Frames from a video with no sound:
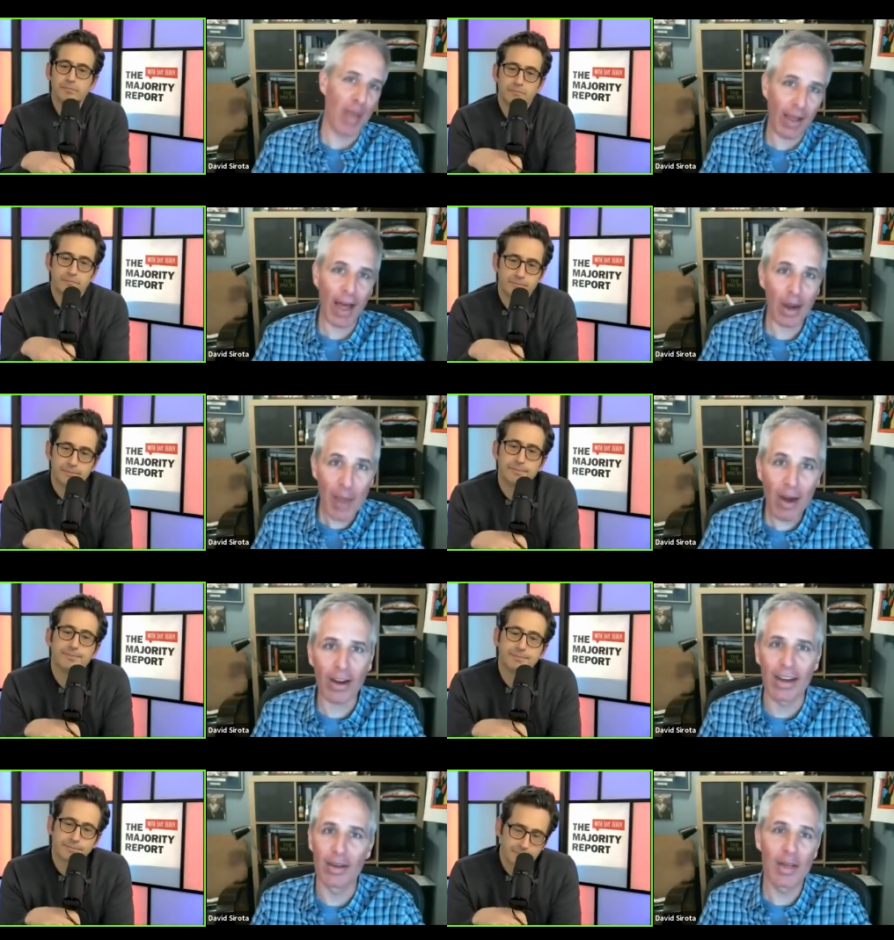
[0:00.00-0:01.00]
Speaker 1: bail out
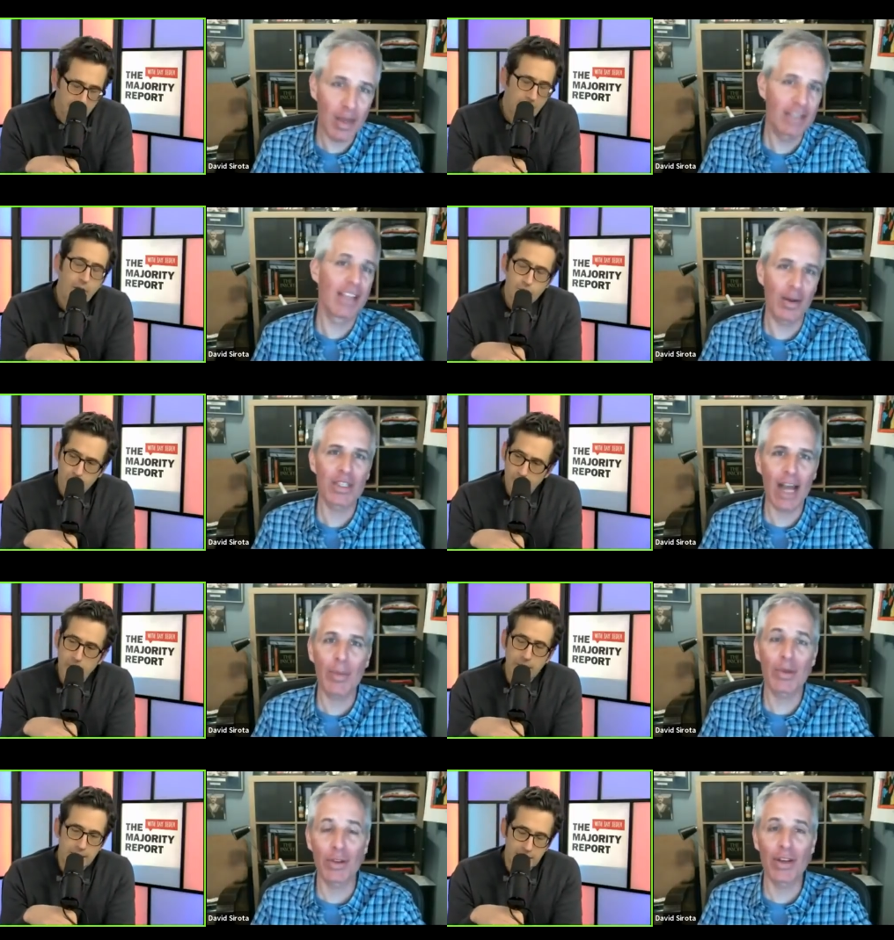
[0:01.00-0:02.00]
America. Instead, it was an
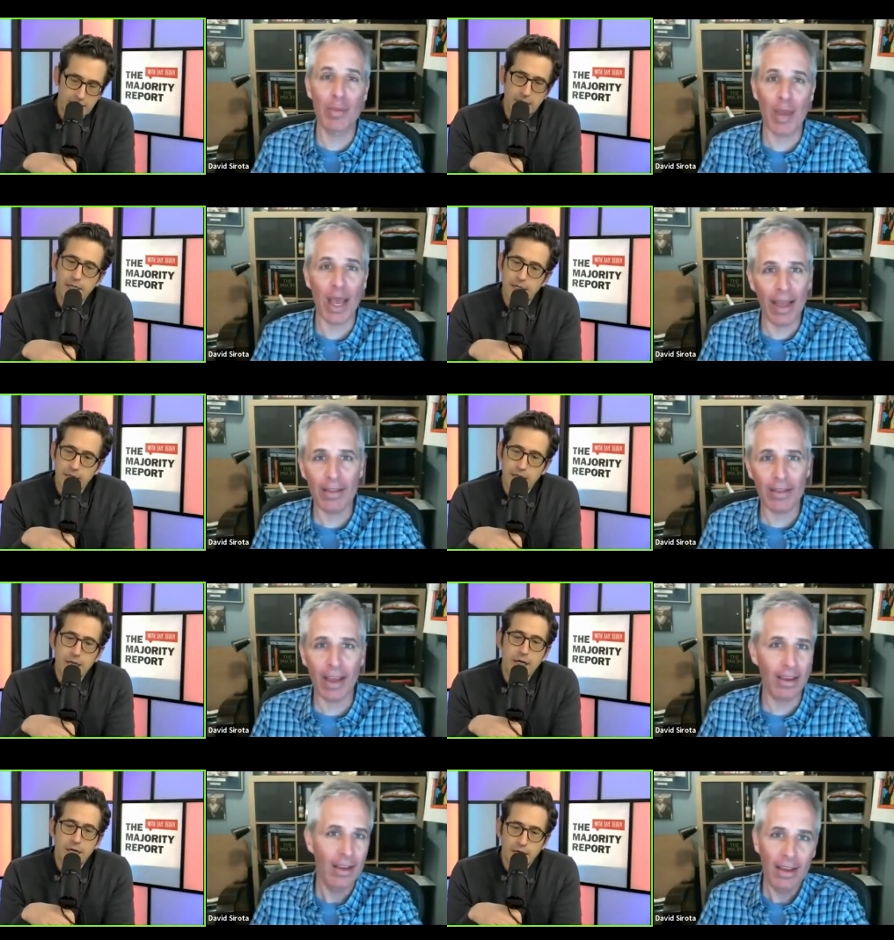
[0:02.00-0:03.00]
opportunity to bail out,
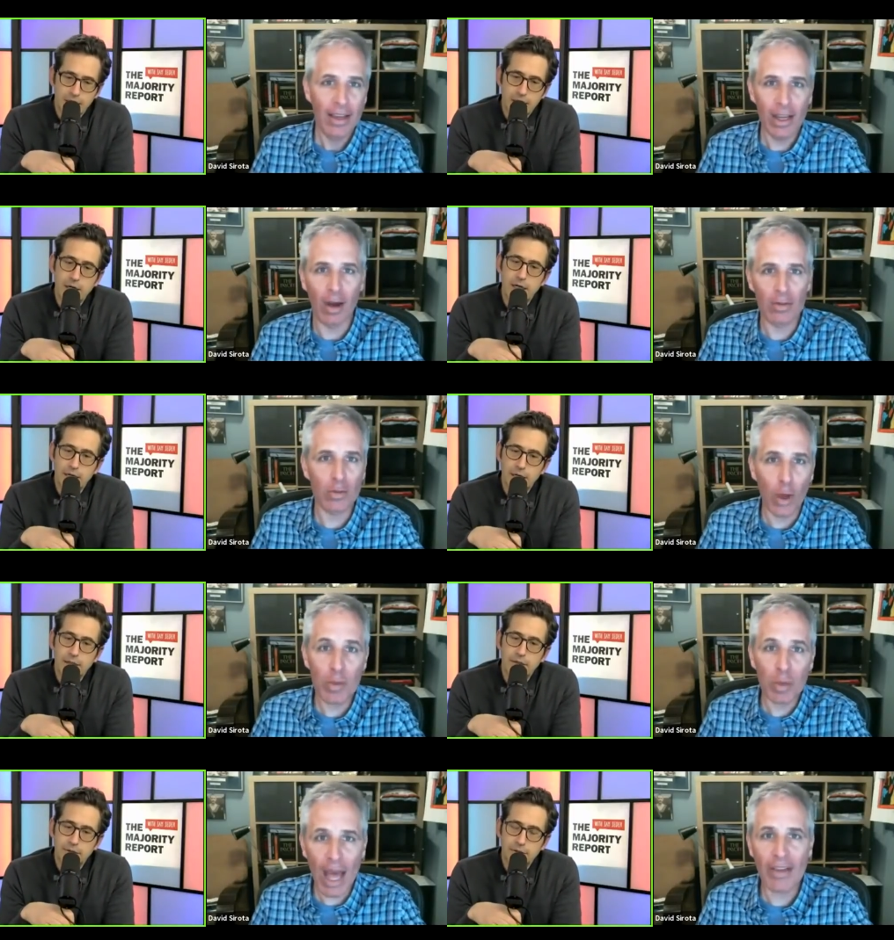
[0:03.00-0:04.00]
like, you know,
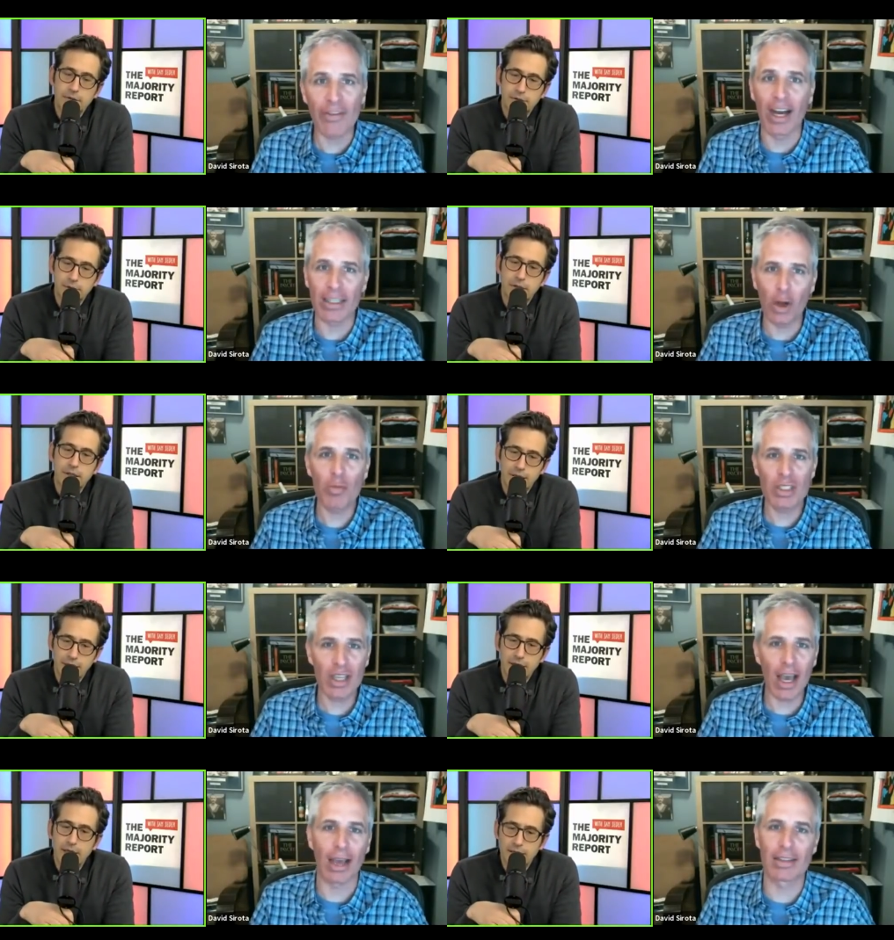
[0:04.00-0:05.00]
Lloyd Blankfein and Goldman
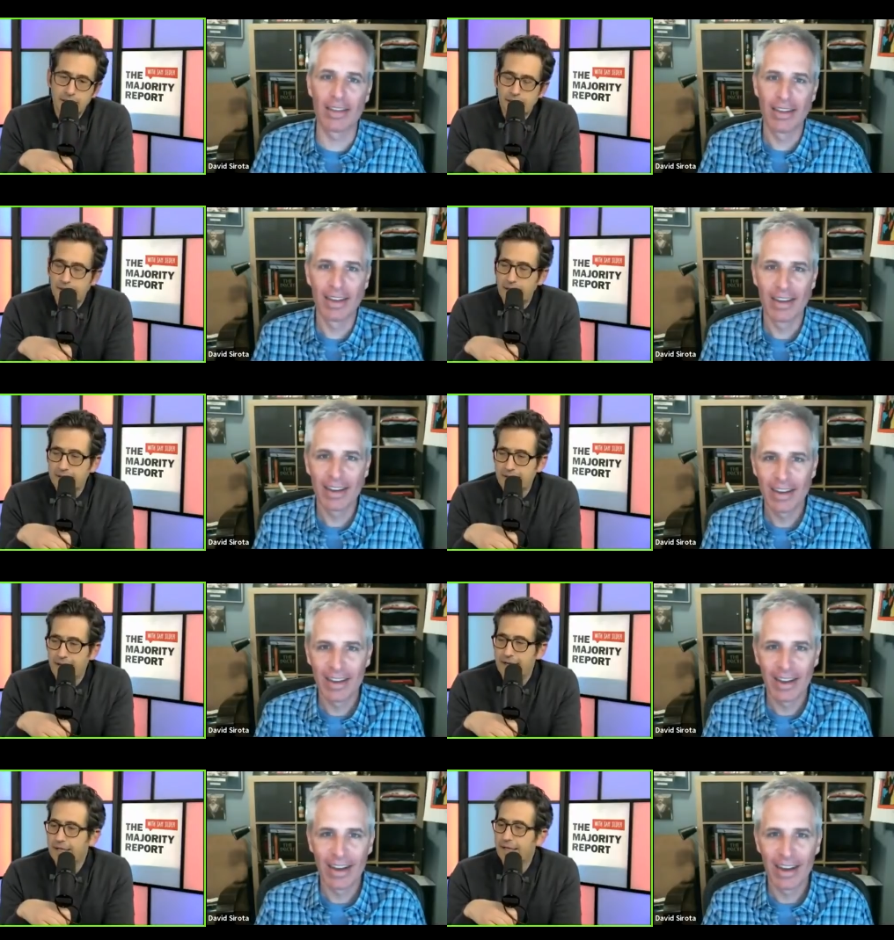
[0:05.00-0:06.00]
Sachs.
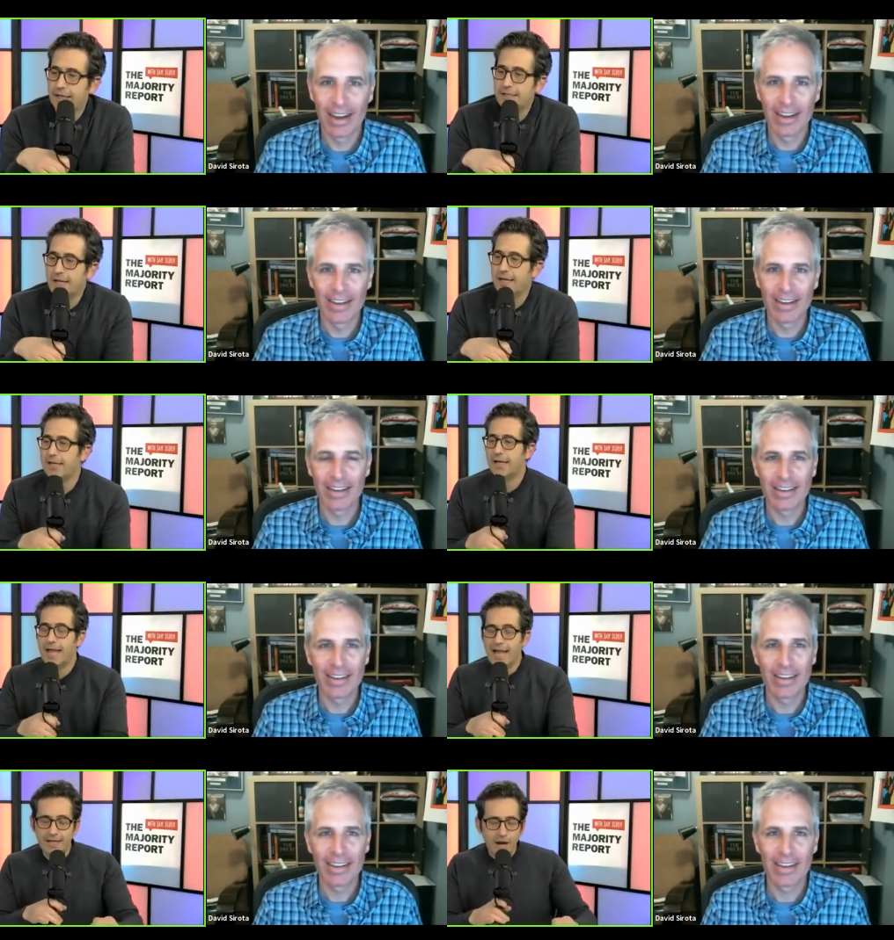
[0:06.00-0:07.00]
Speaker 2: Indeed, indeed.
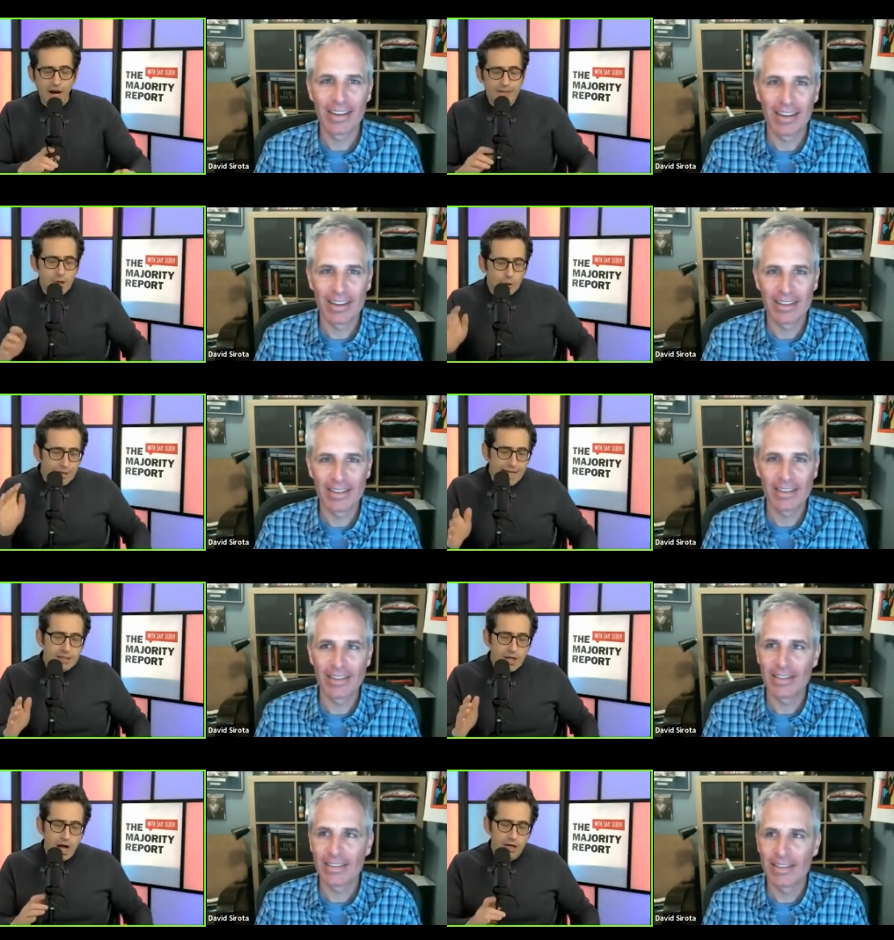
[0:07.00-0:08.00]
And all right, so let's
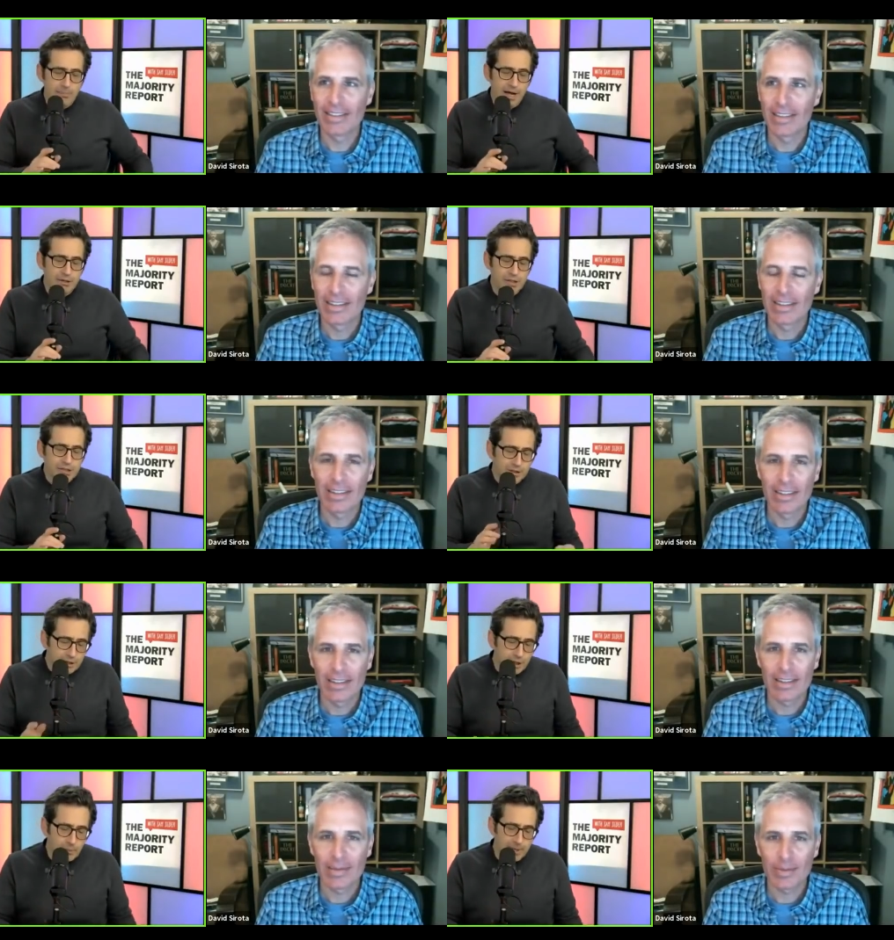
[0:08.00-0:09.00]
talk about just a
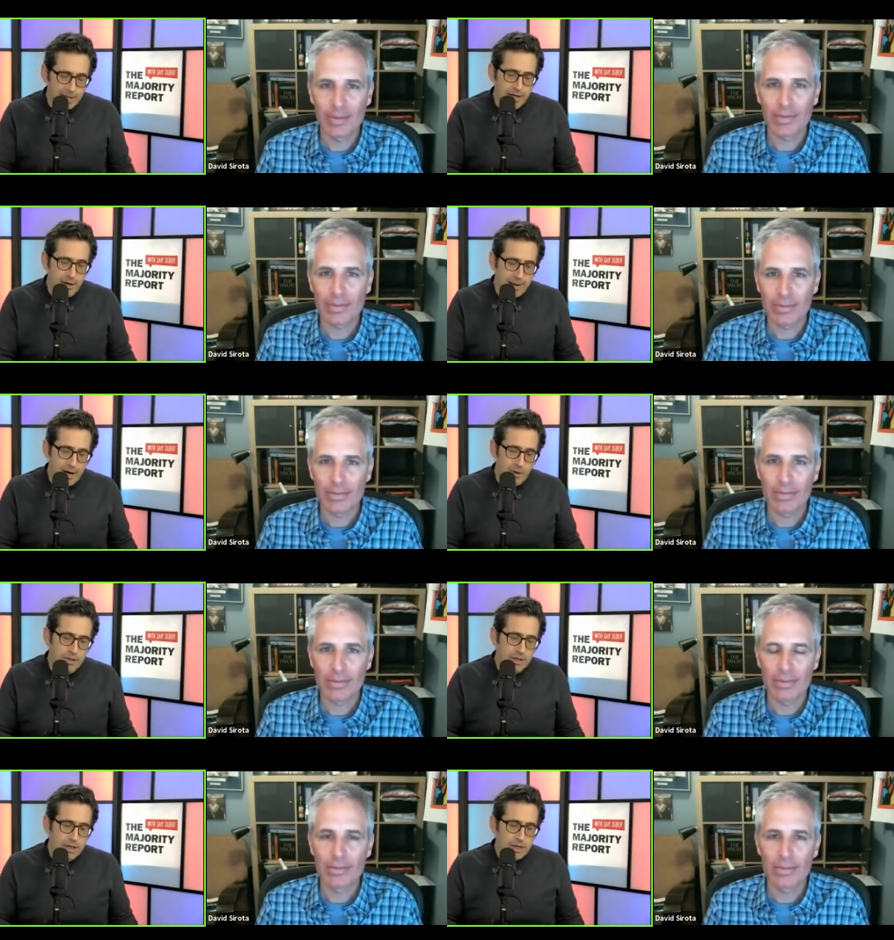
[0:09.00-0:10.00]
little bit about,
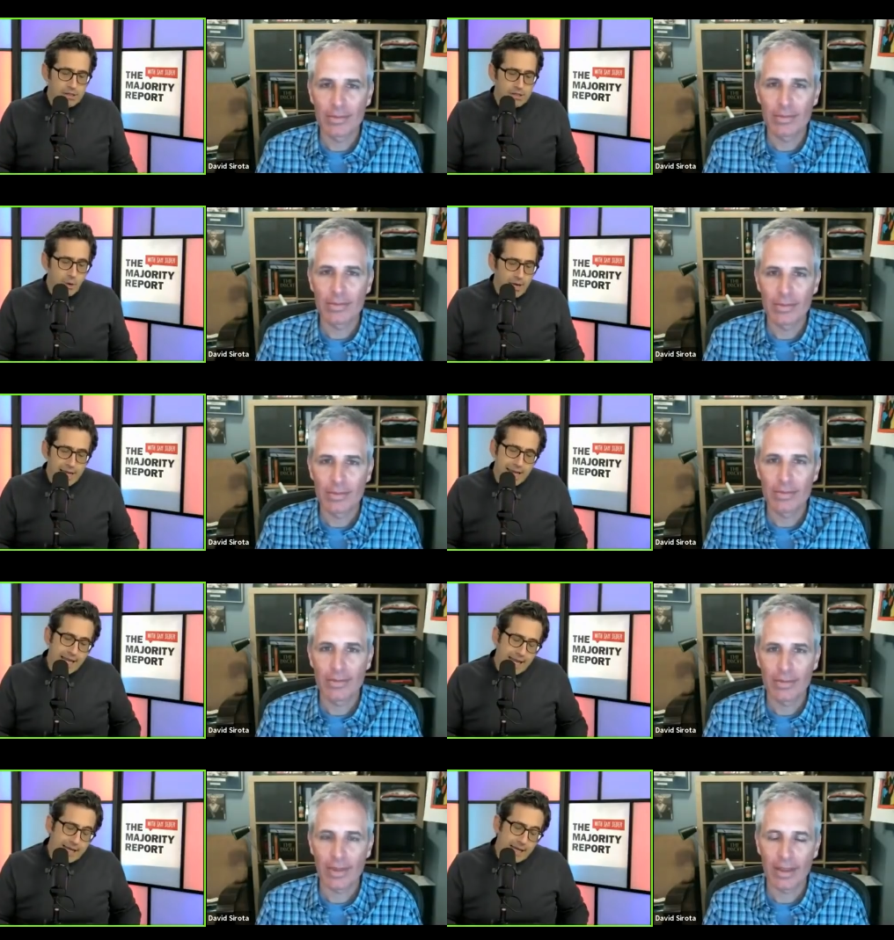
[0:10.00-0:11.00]
so,
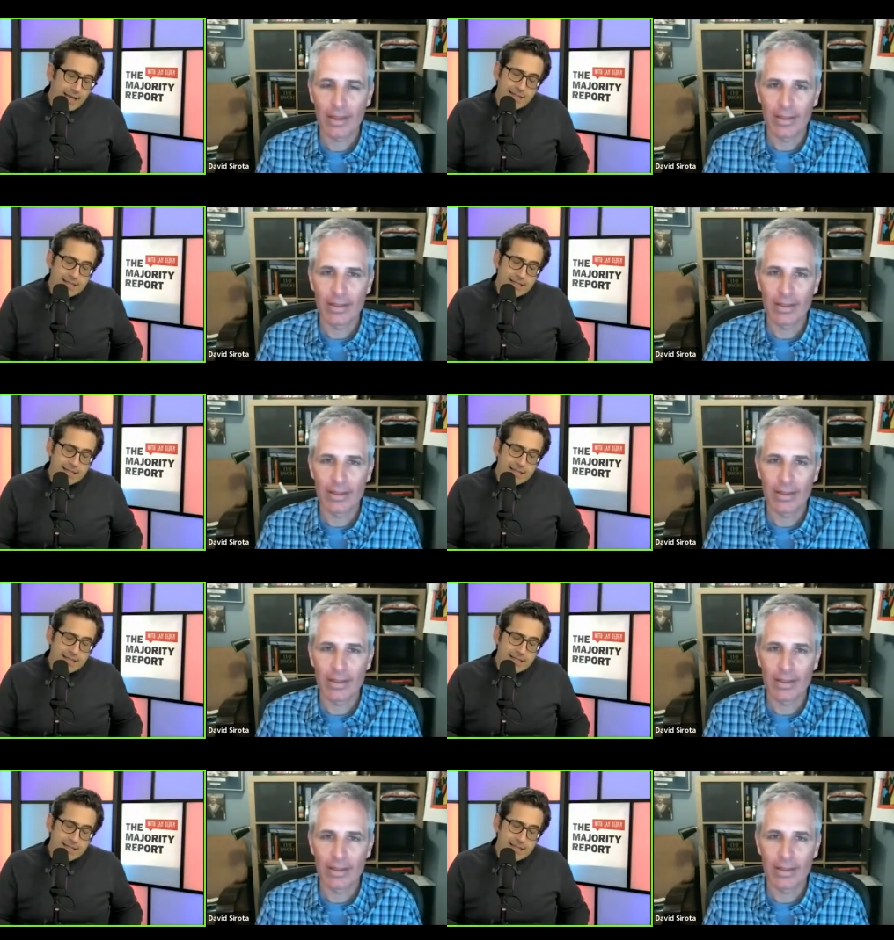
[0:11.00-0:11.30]
and it